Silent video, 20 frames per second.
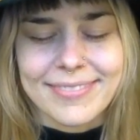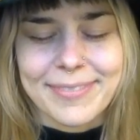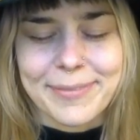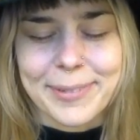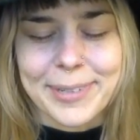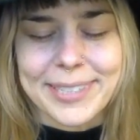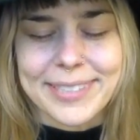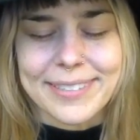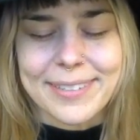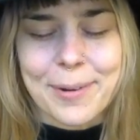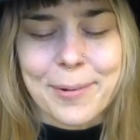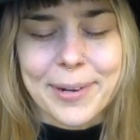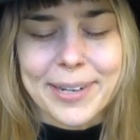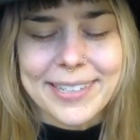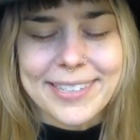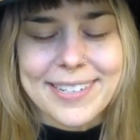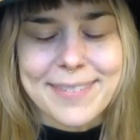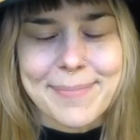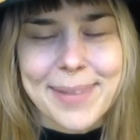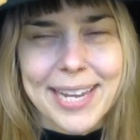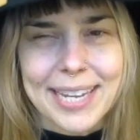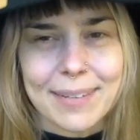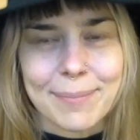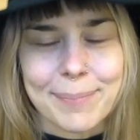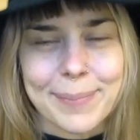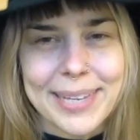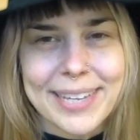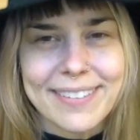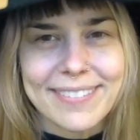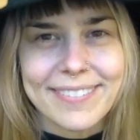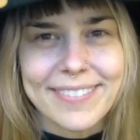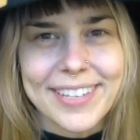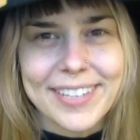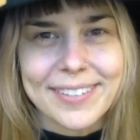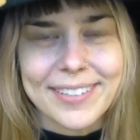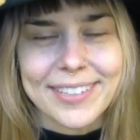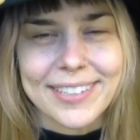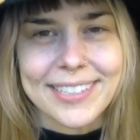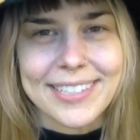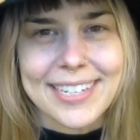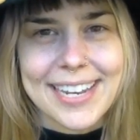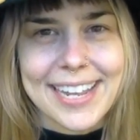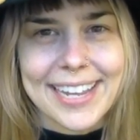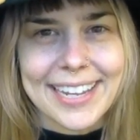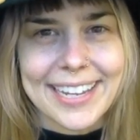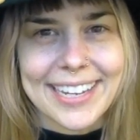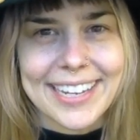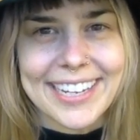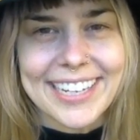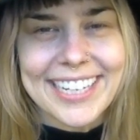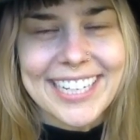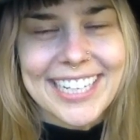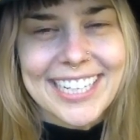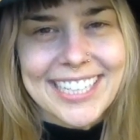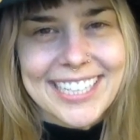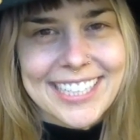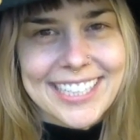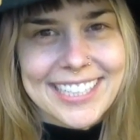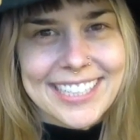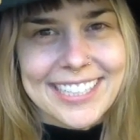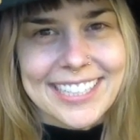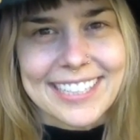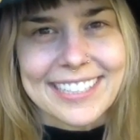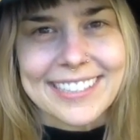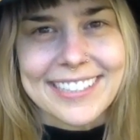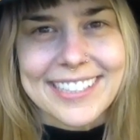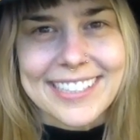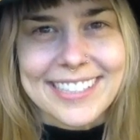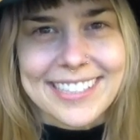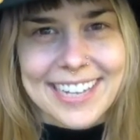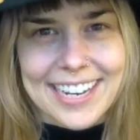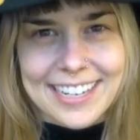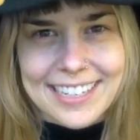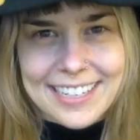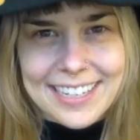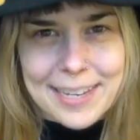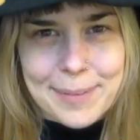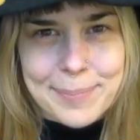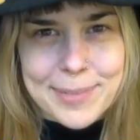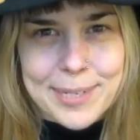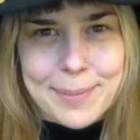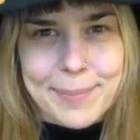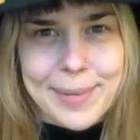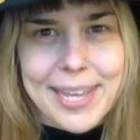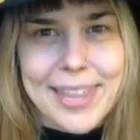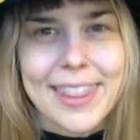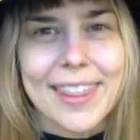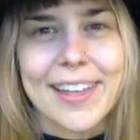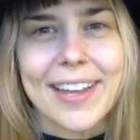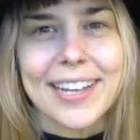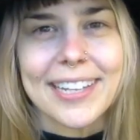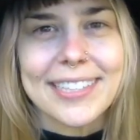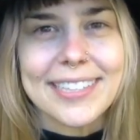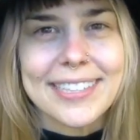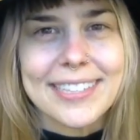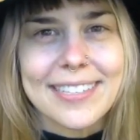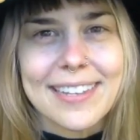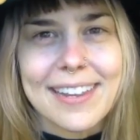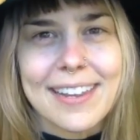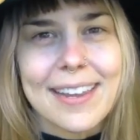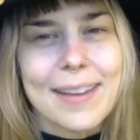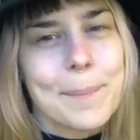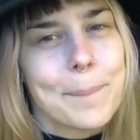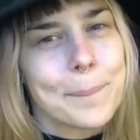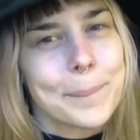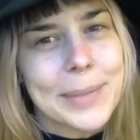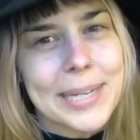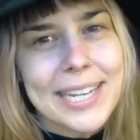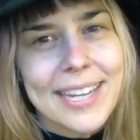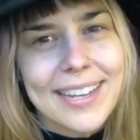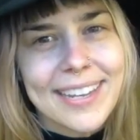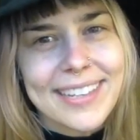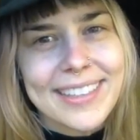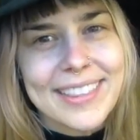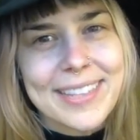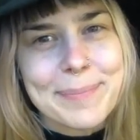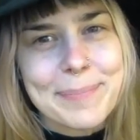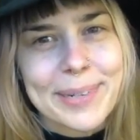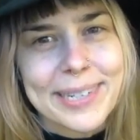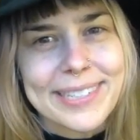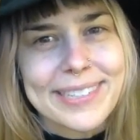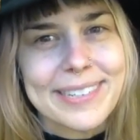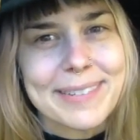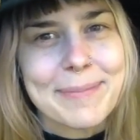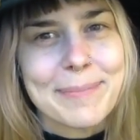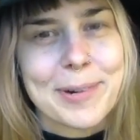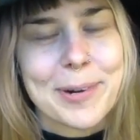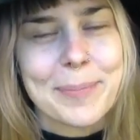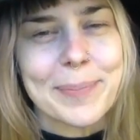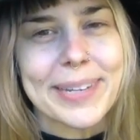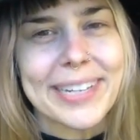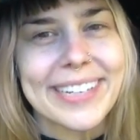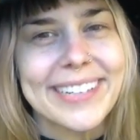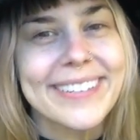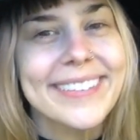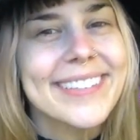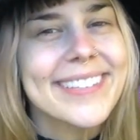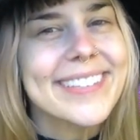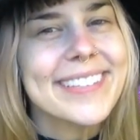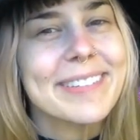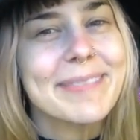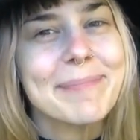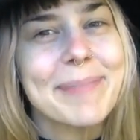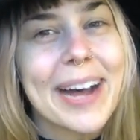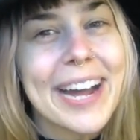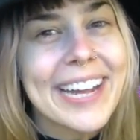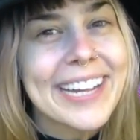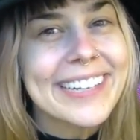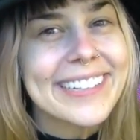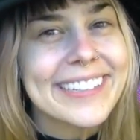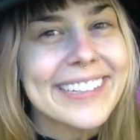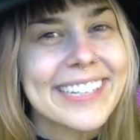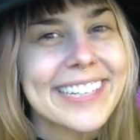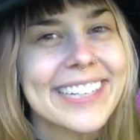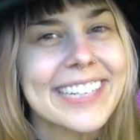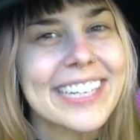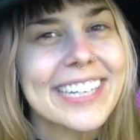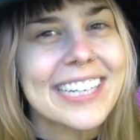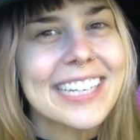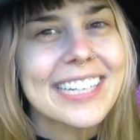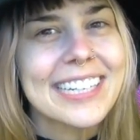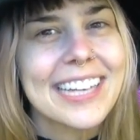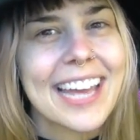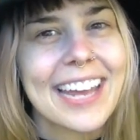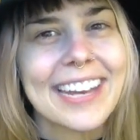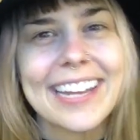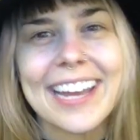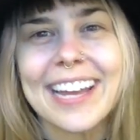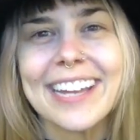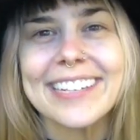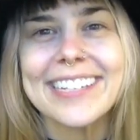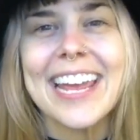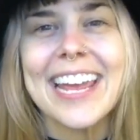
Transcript: What is going to make me feel good today is standing up to my thoughts being in the present moment, smiling, and not